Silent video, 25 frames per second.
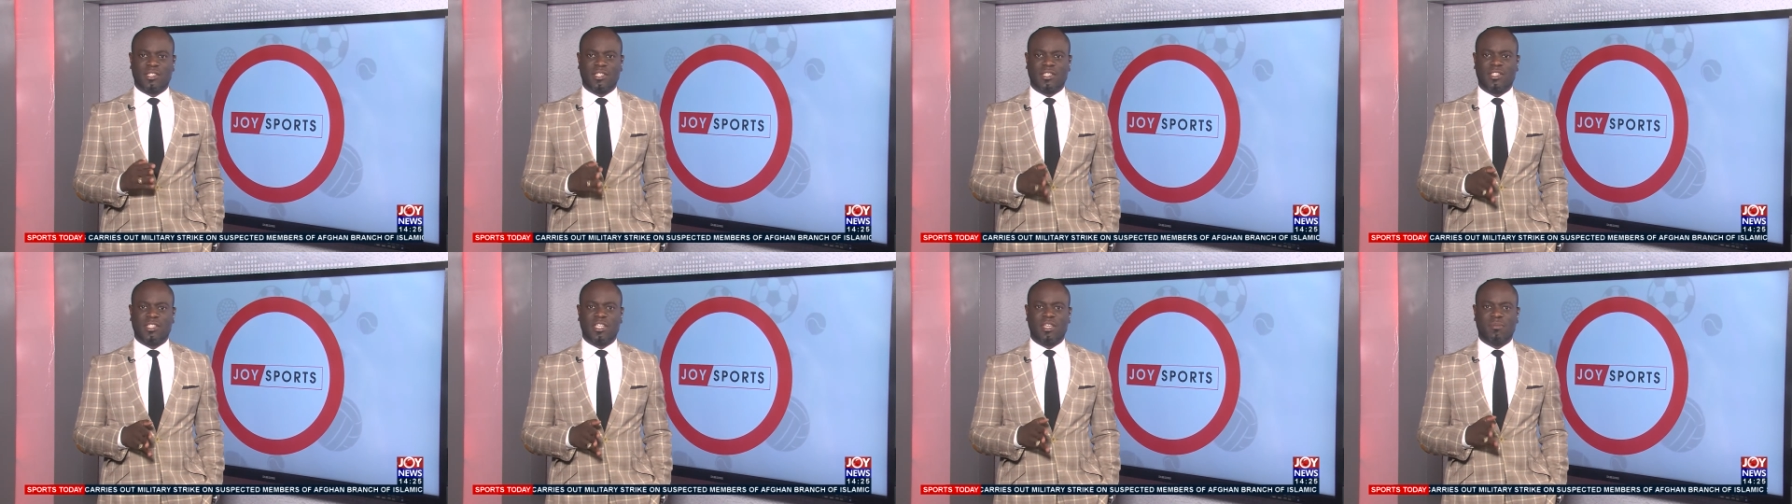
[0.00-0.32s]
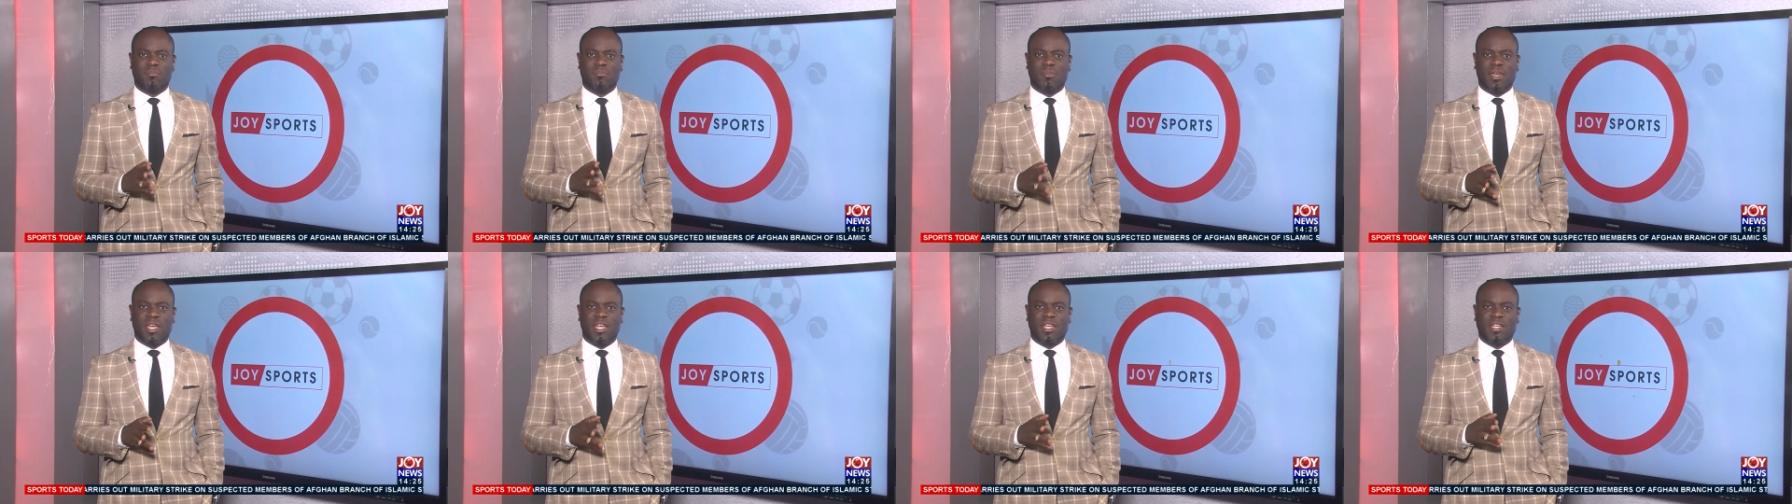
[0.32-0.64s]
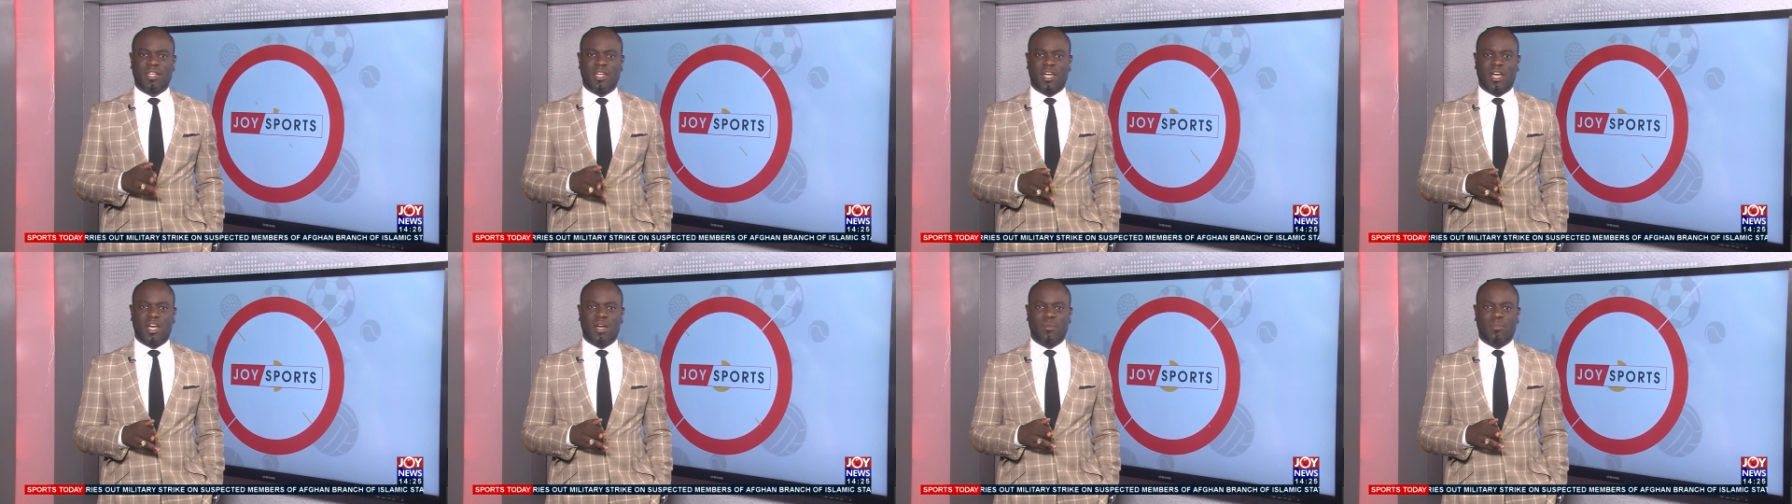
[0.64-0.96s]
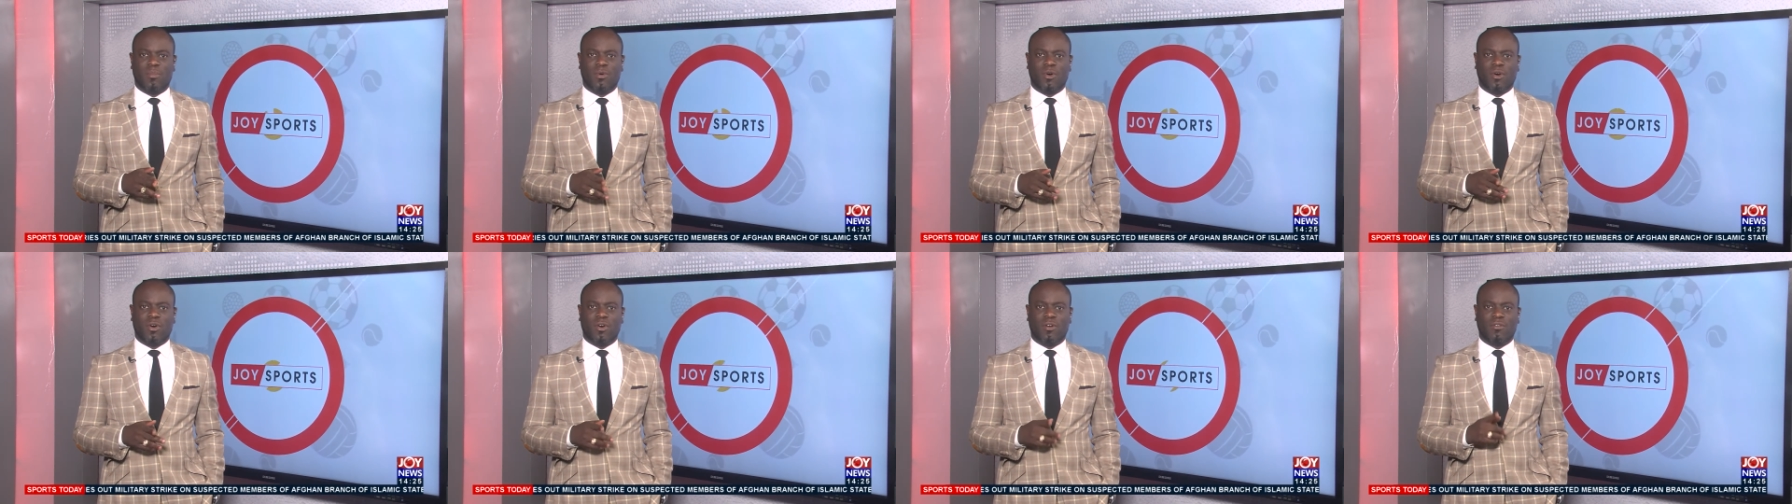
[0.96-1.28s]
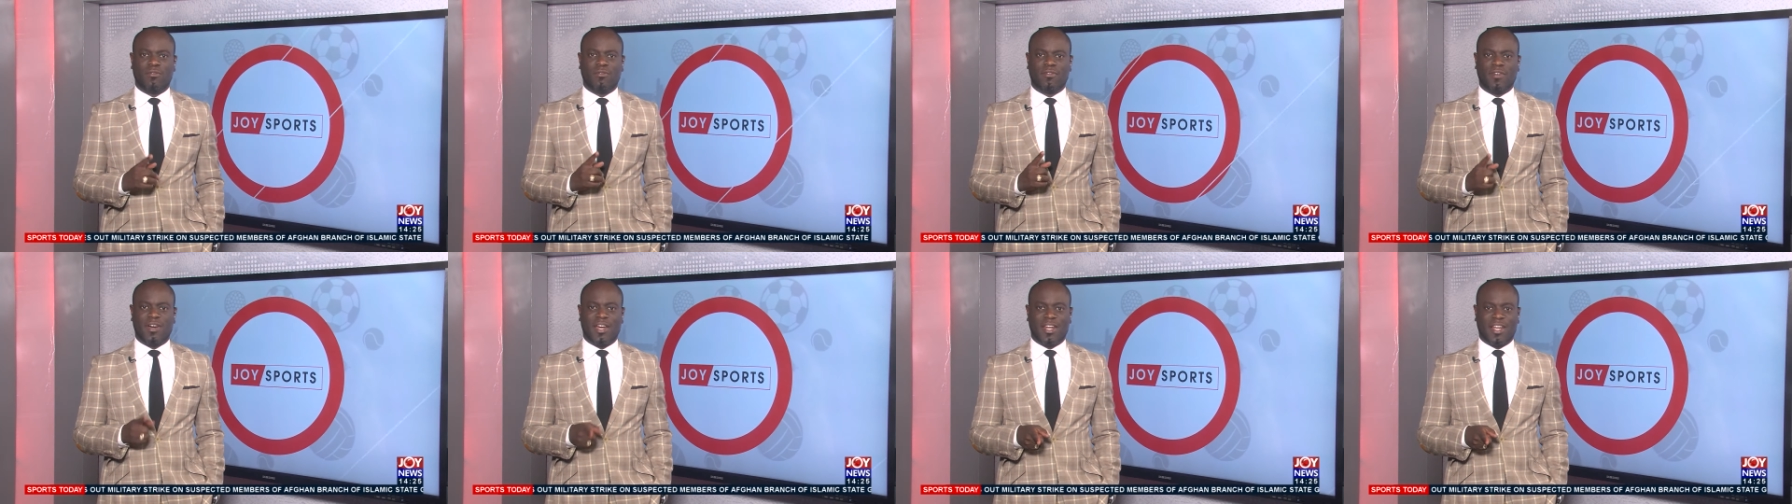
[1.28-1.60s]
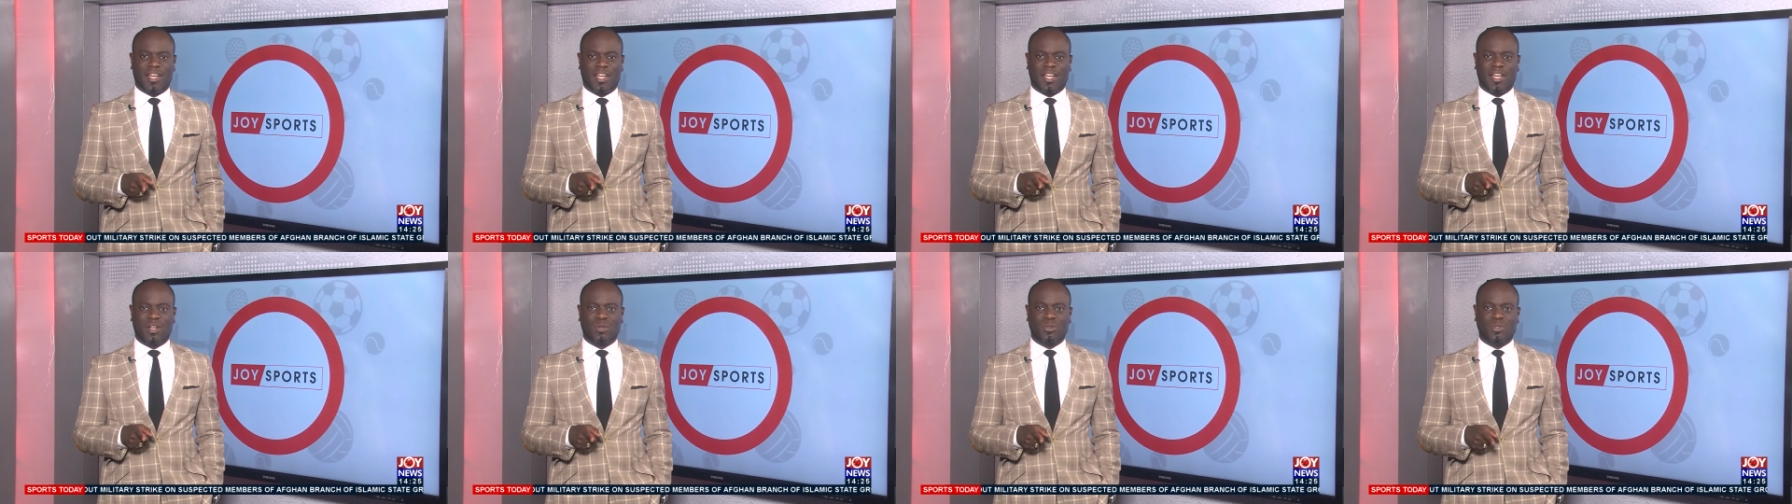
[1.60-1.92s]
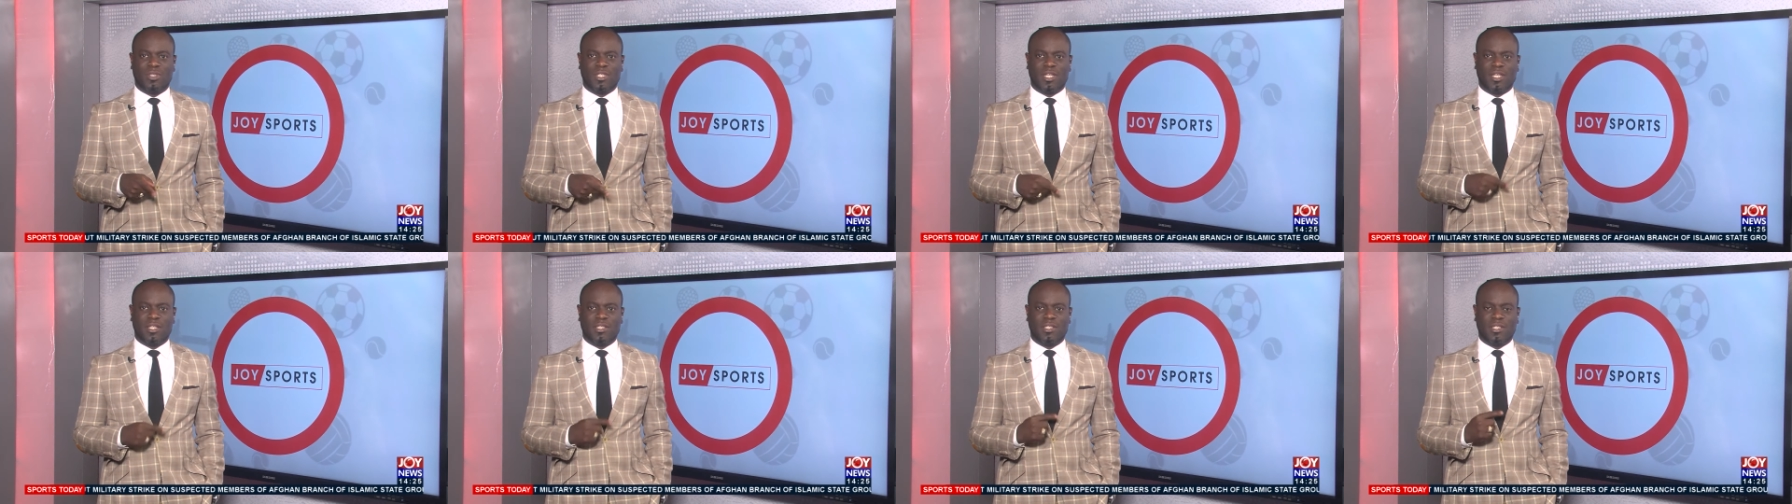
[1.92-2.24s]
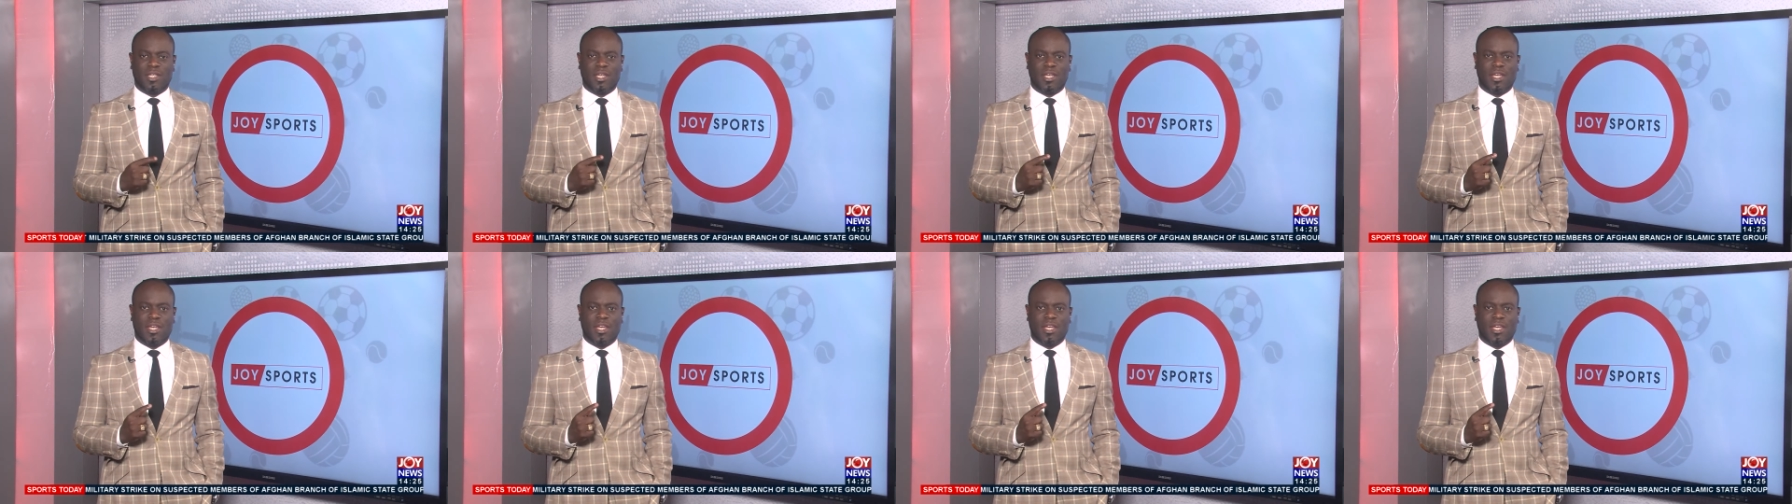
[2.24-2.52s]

The team made up of an accountant,